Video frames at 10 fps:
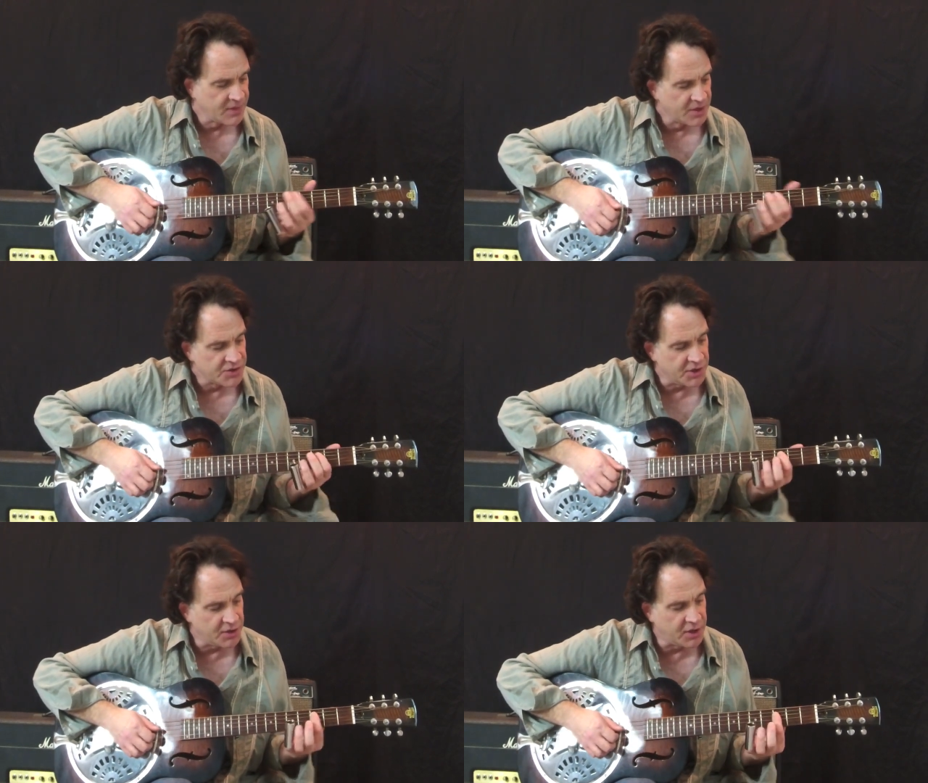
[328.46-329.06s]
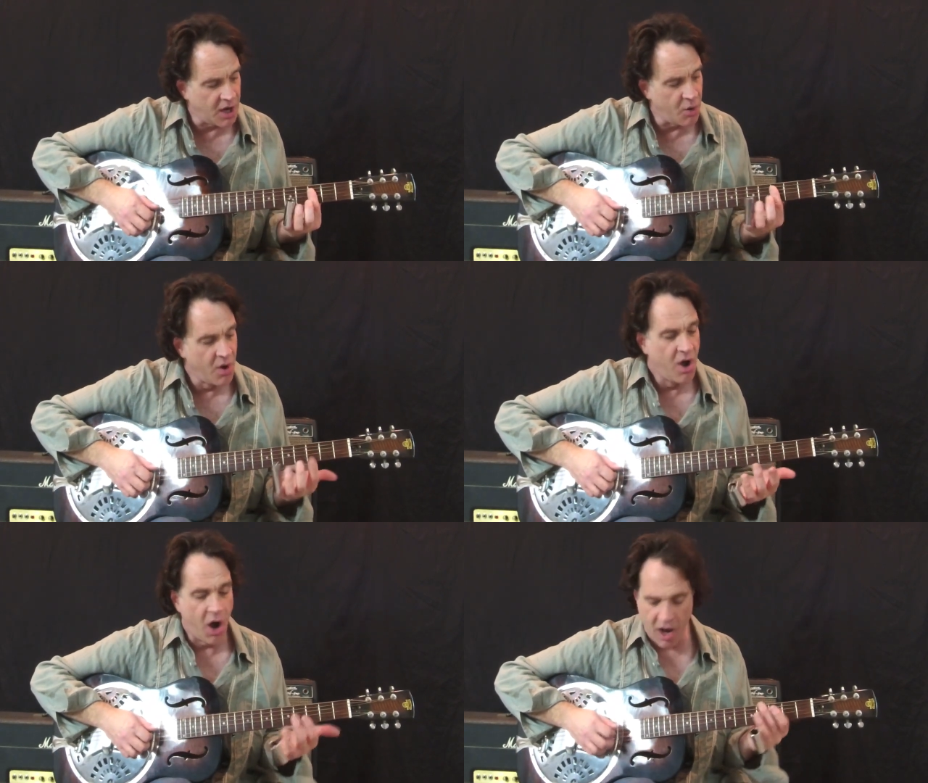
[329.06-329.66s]
So you
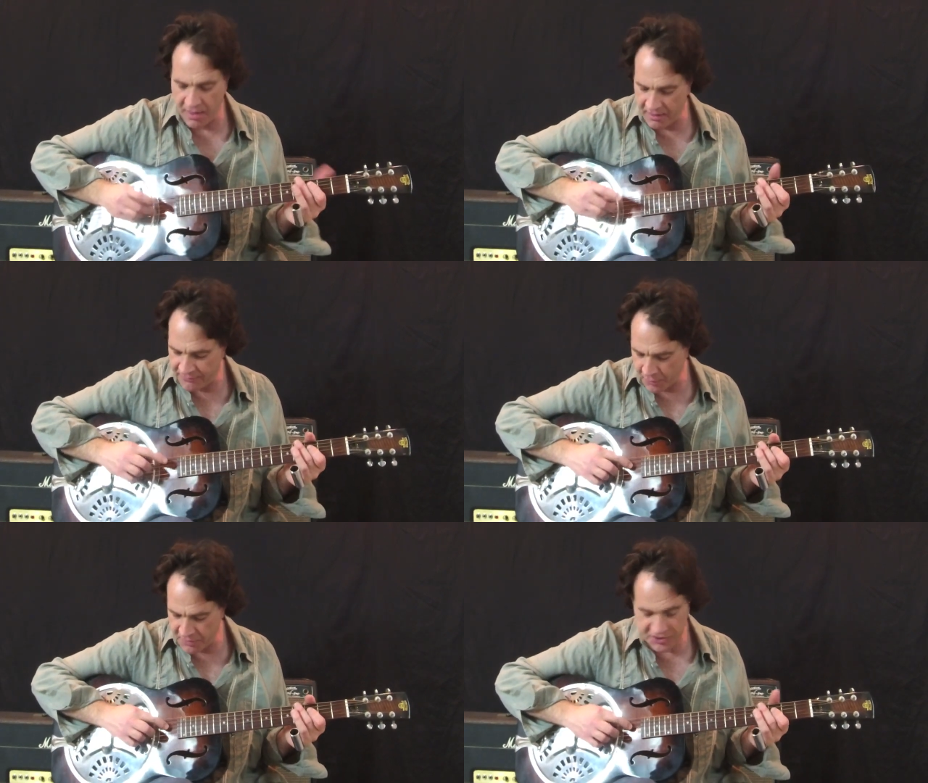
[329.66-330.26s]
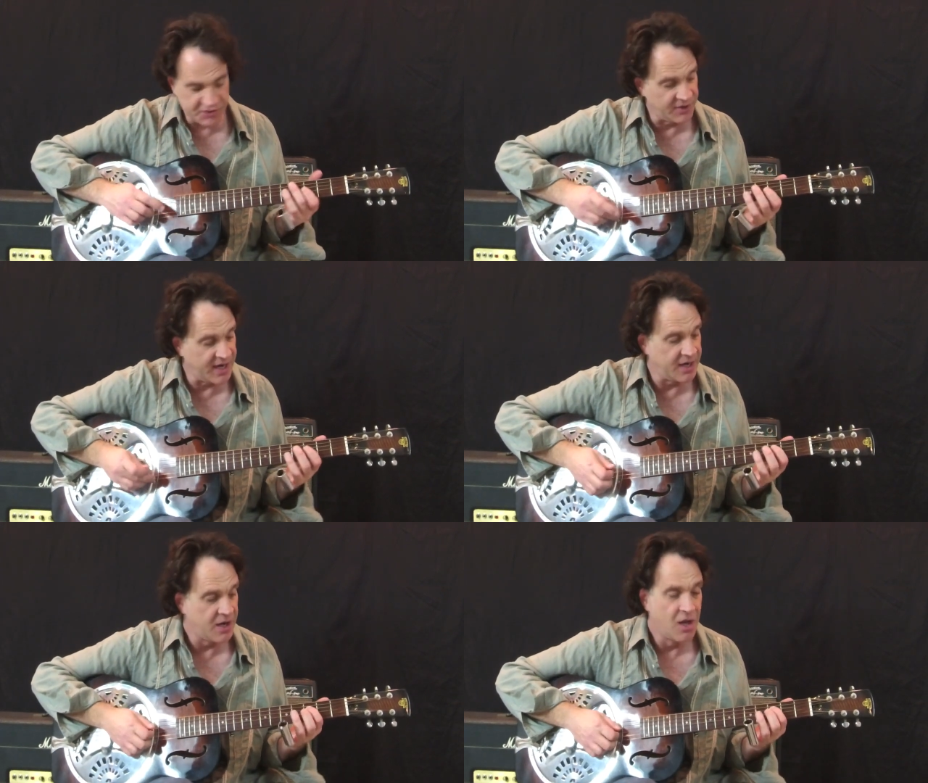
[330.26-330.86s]
go on the 4th
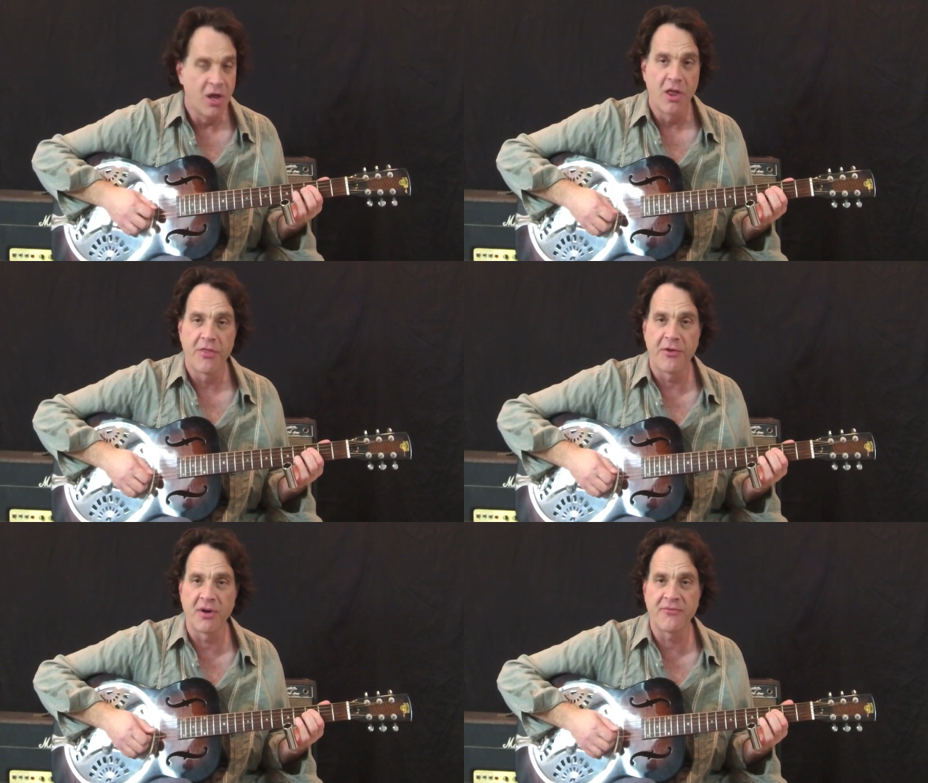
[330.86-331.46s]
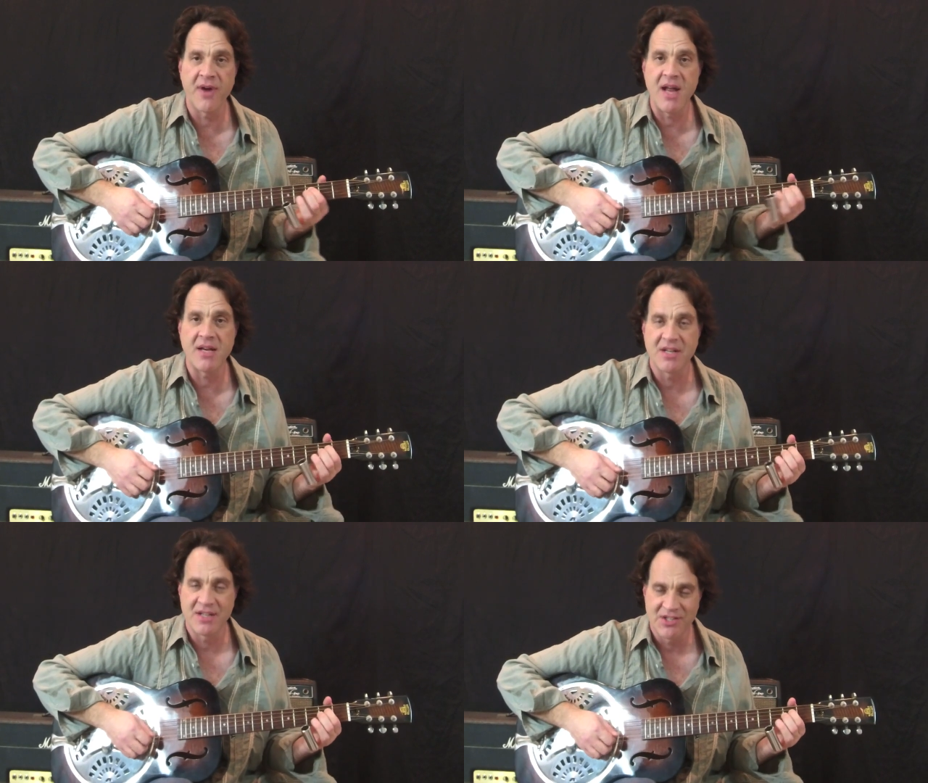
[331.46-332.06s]
string, 3rd
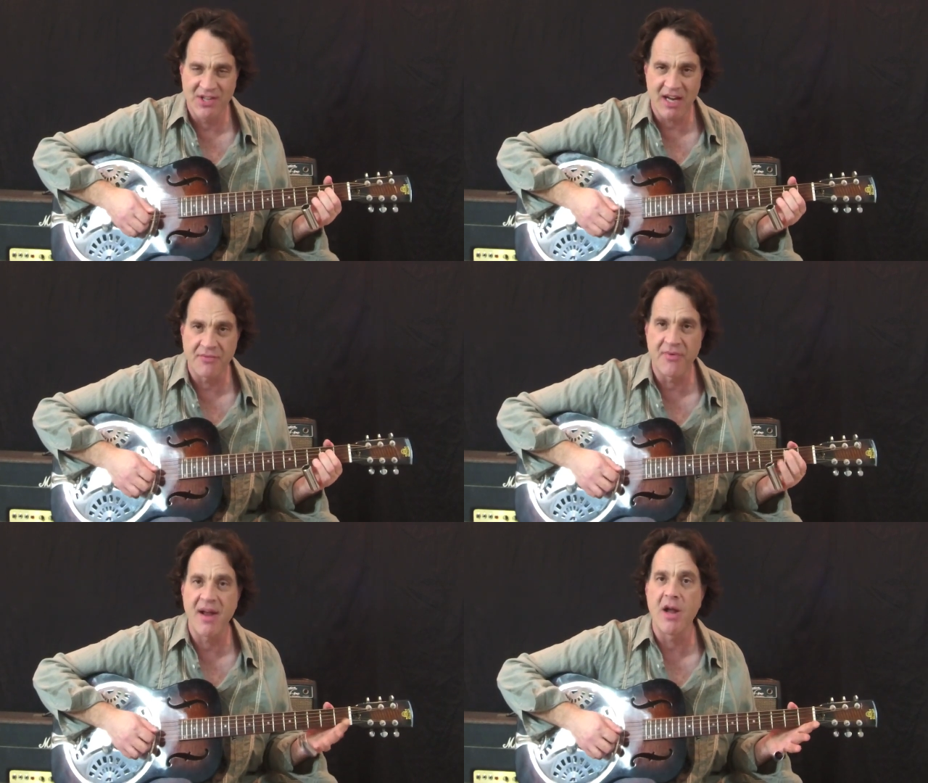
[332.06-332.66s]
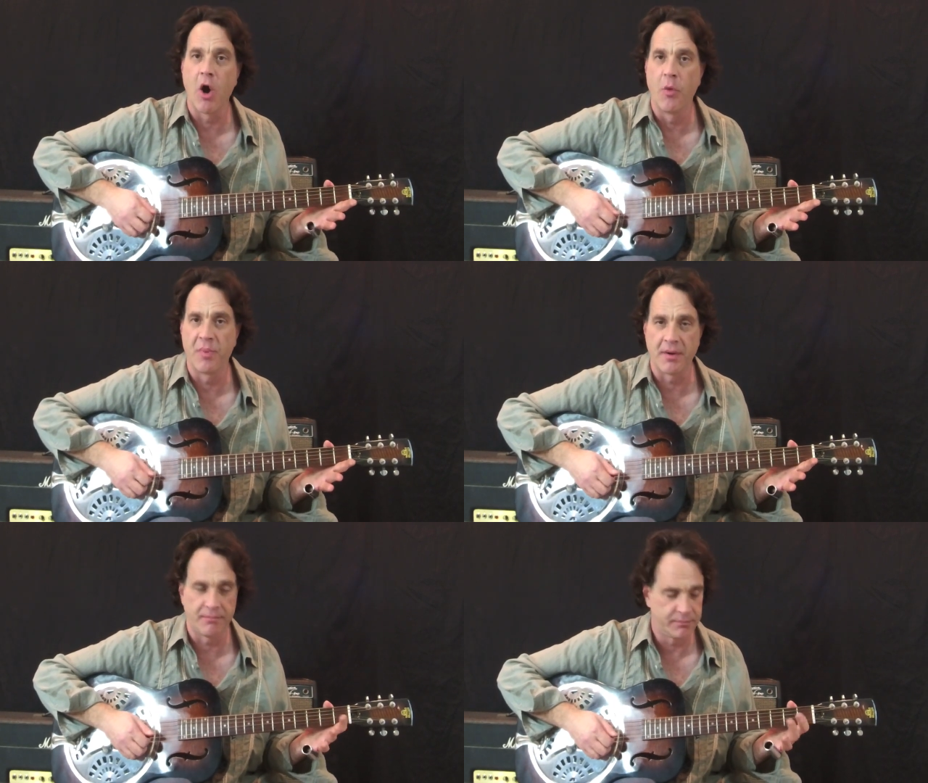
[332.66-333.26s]
fret, 2nd fret,
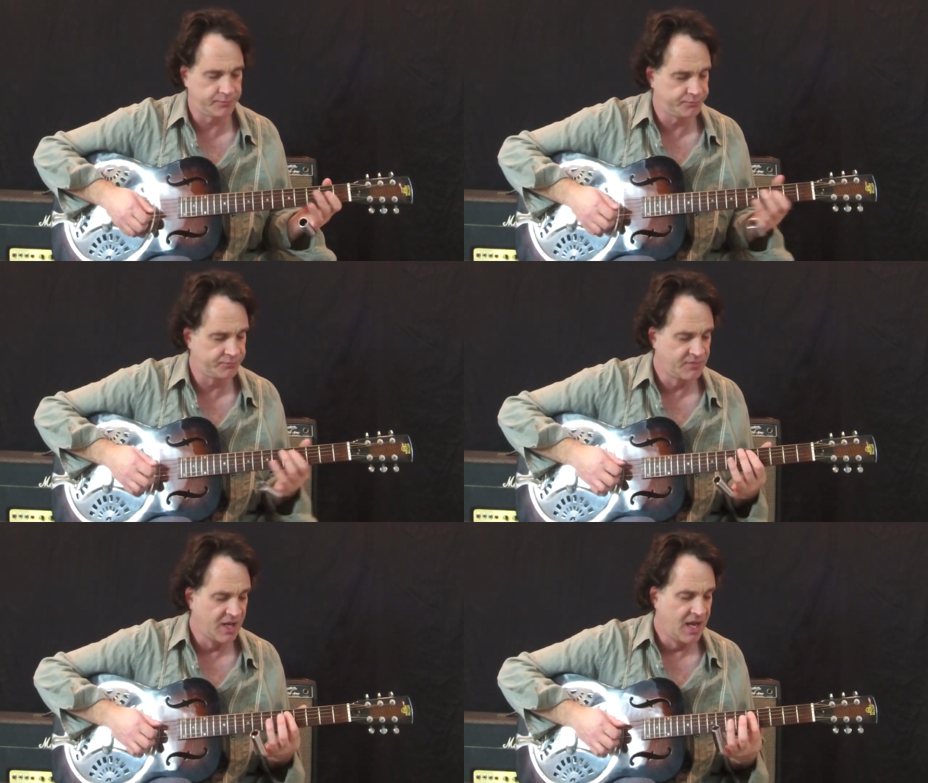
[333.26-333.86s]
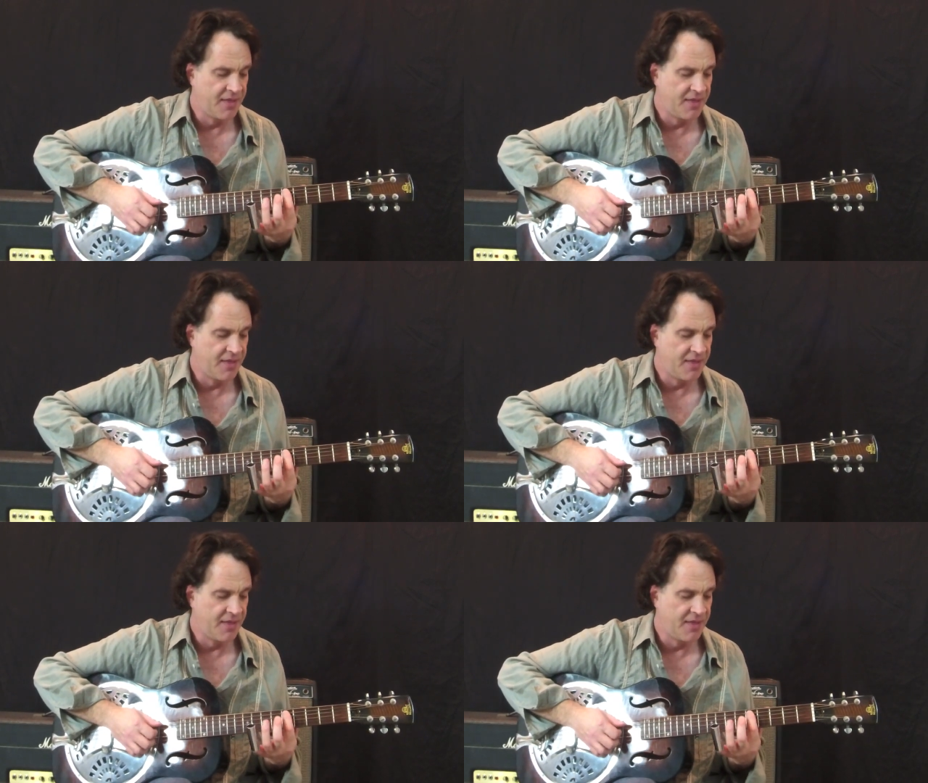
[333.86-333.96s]
open.